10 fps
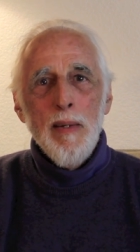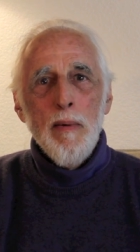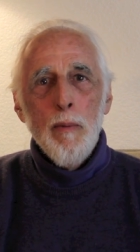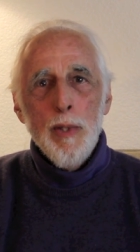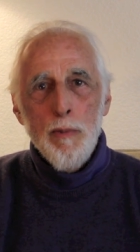
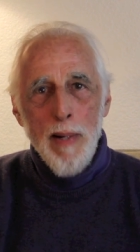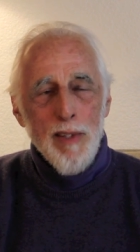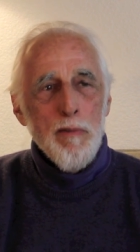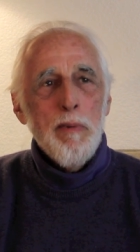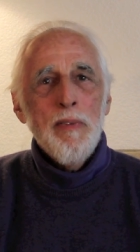a
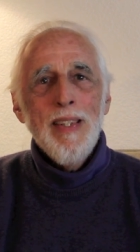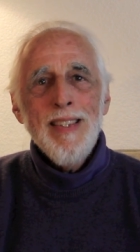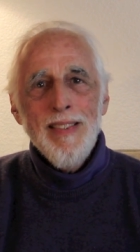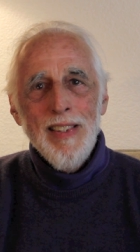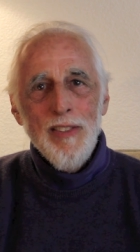respectful
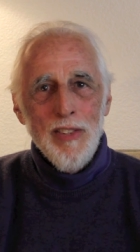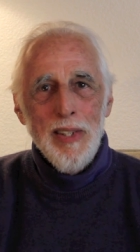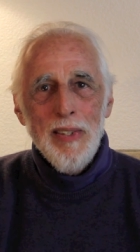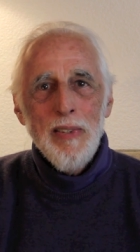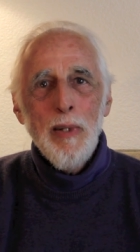distance. She
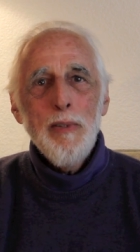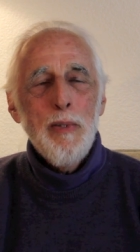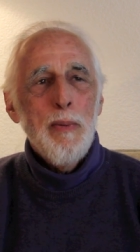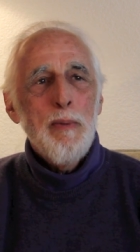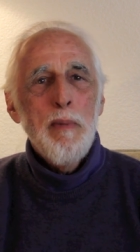didn't know
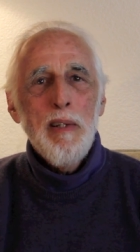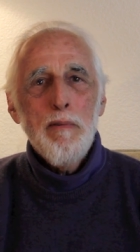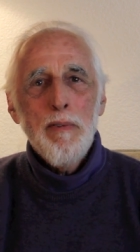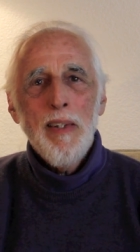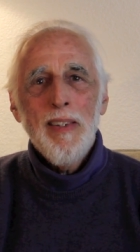she was being
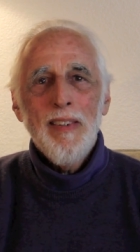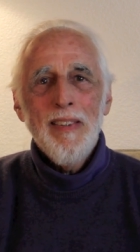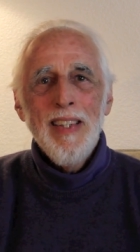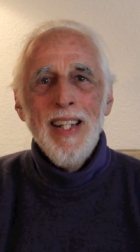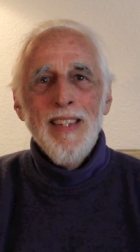
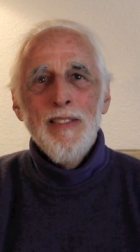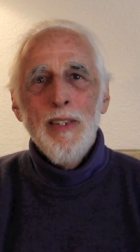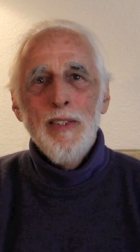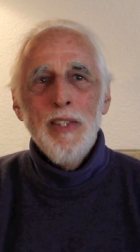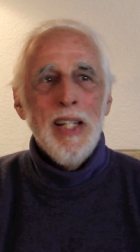followed.
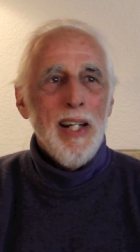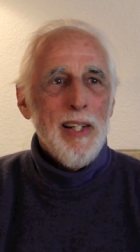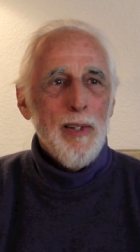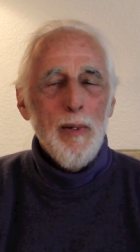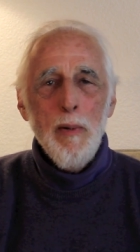So she
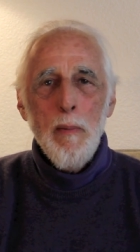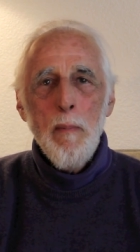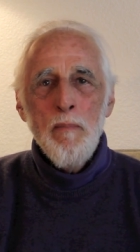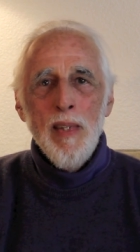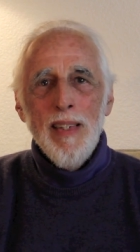got
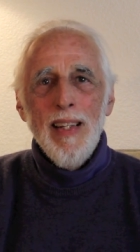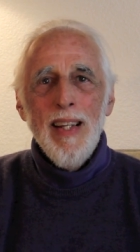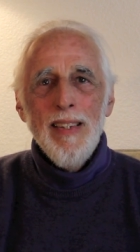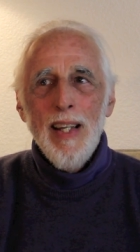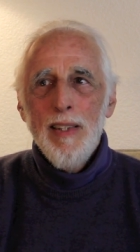home,
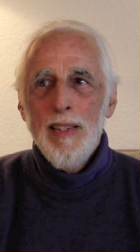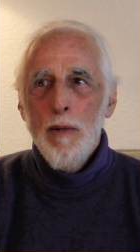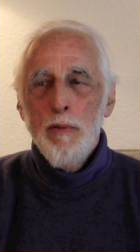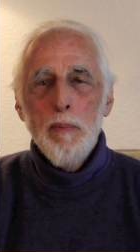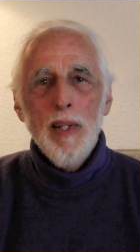and then a
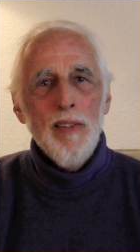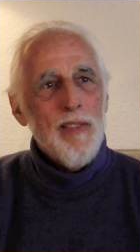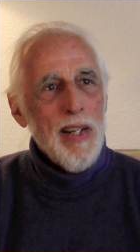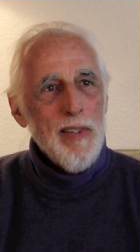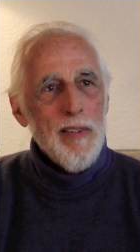few
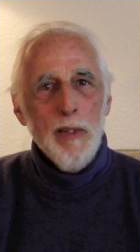minutes later